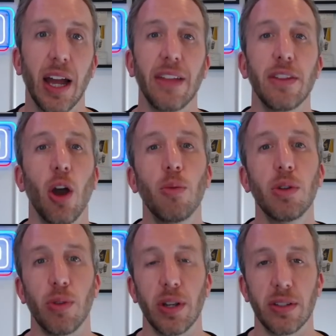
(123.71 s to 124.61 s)
And the only
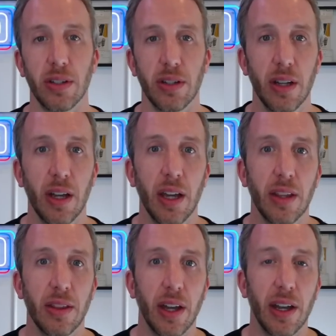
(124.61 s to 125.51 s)
reason
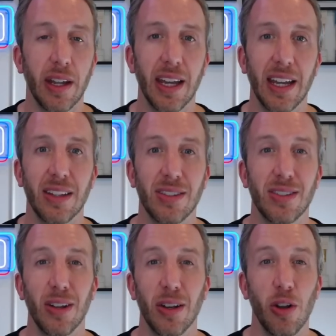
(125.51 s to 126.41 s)
that
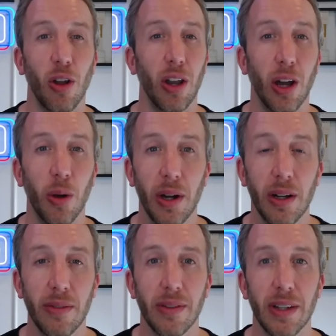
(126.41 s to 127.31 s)
it's not
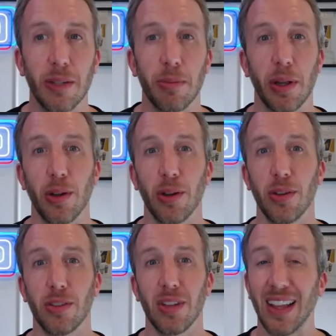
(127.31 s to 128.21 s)
lower is
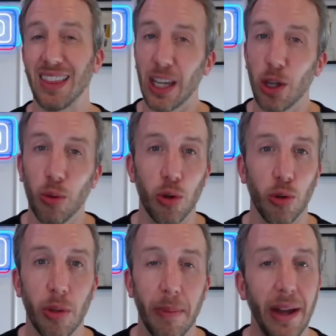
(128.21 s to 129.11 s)
because I think you'll
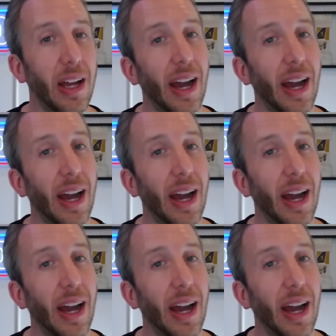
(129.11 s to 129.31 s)
talk about it.